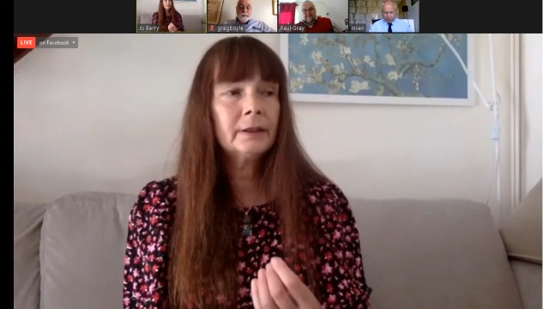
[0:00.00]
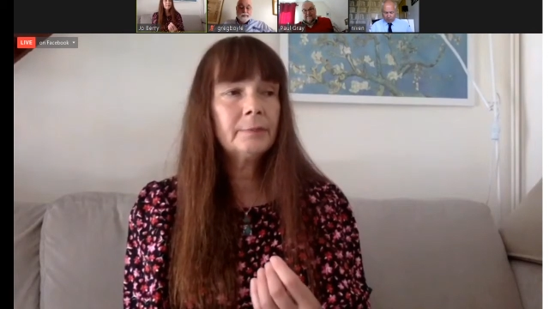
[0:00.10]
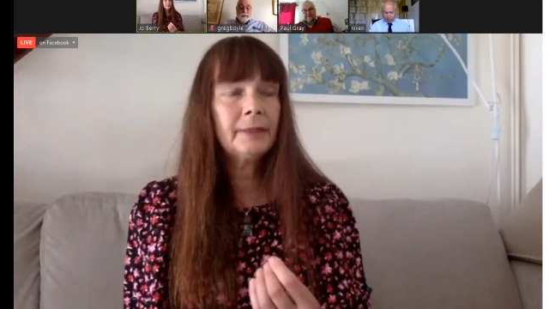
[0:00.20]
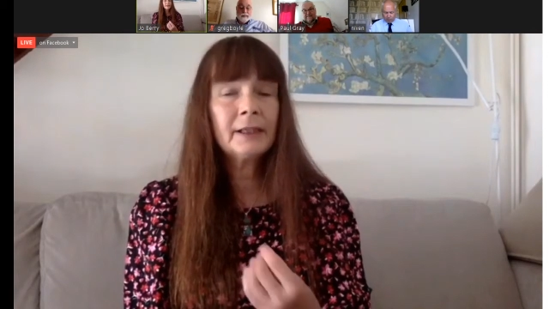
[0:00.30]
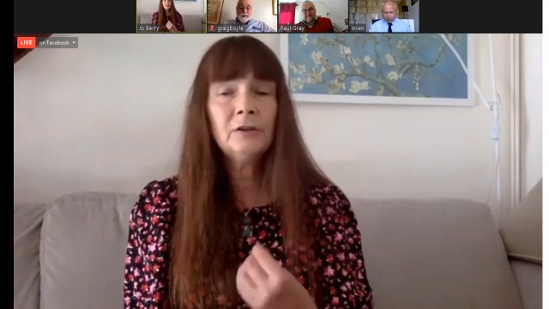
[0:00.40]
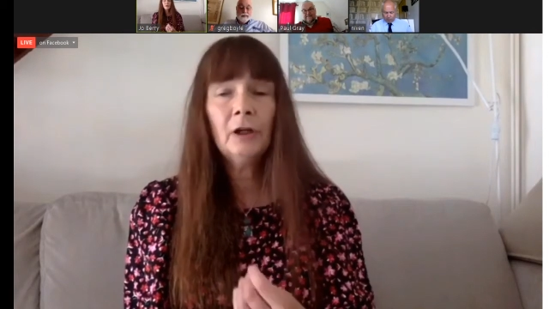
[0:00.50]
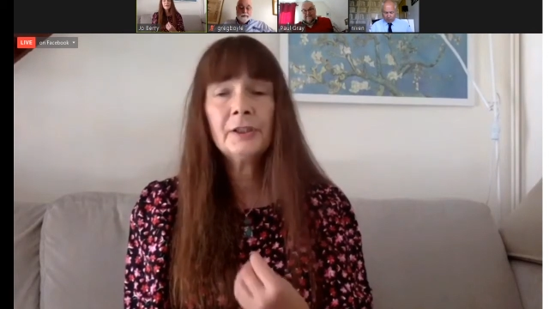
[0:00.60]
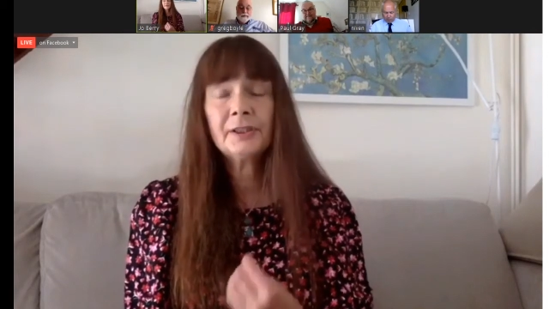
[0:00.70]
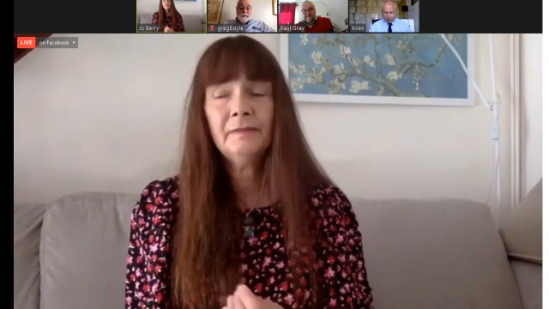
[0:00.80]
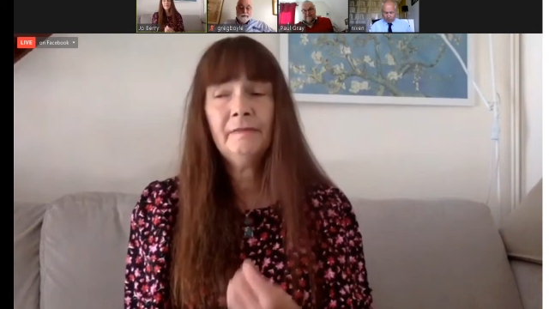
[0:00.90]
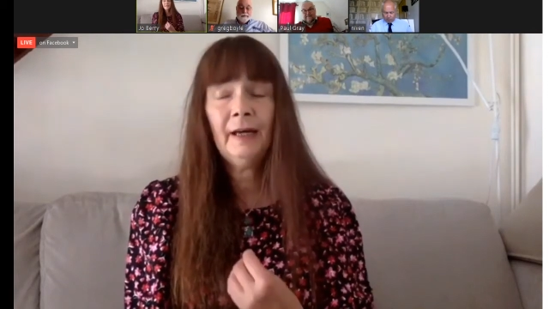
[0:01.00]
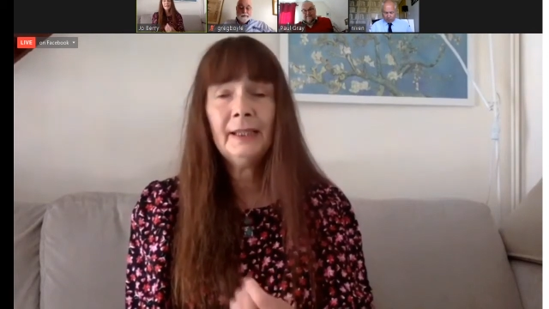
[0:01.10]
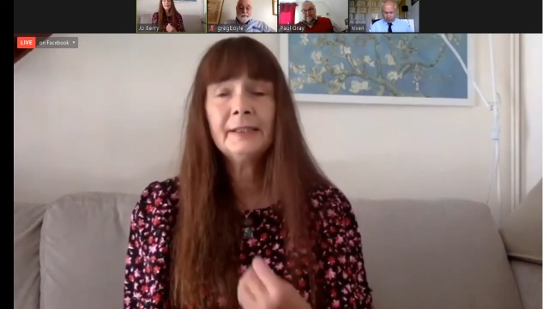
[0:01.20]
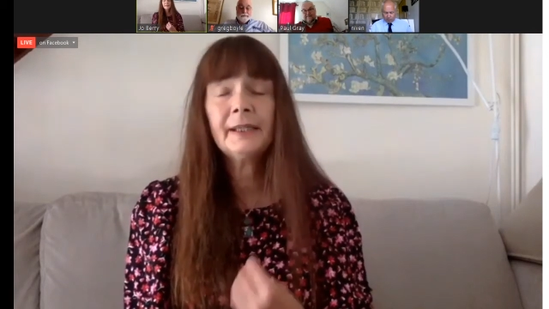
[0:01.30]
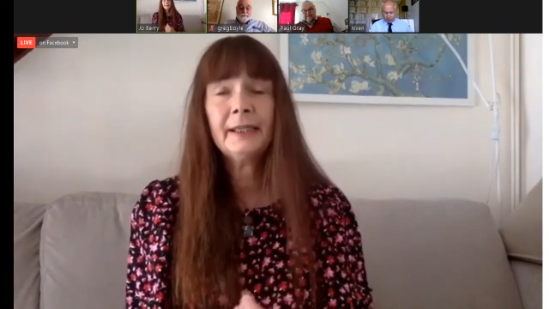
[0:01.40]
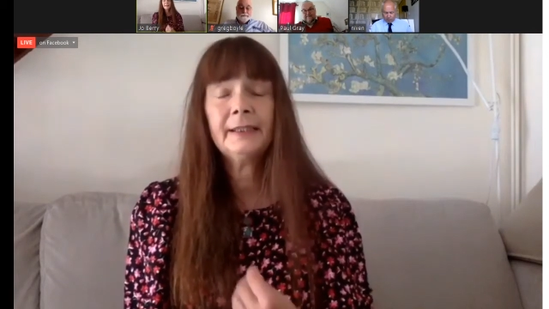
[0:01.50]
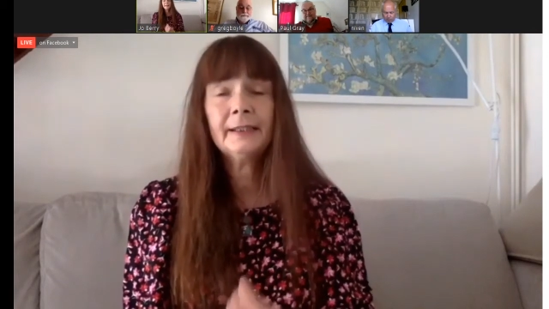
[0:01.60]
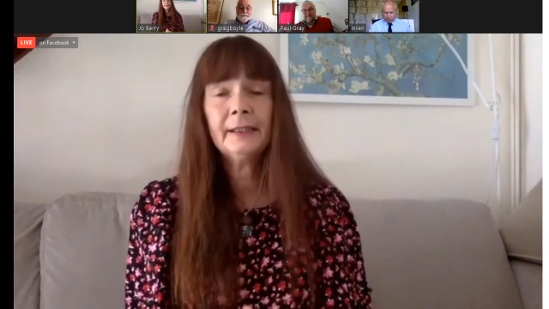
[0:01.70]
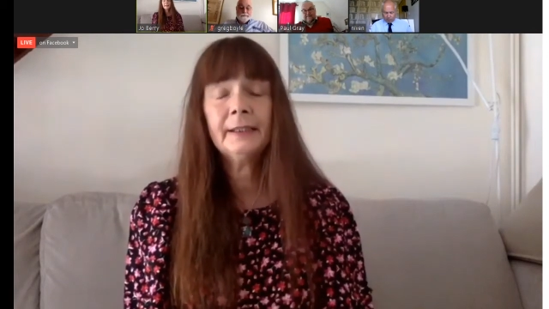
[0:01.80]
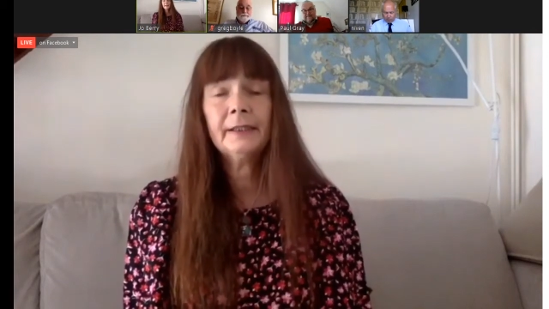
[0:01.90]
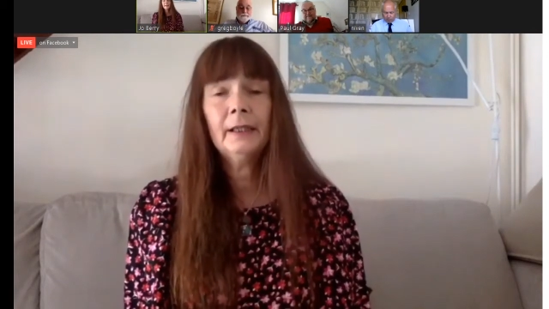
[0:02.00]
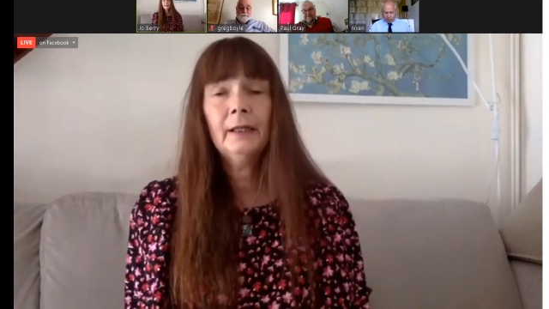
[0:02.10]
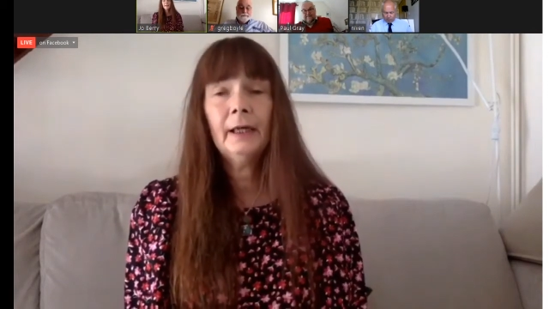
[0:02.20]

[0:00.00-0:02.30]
acknowledged and validated,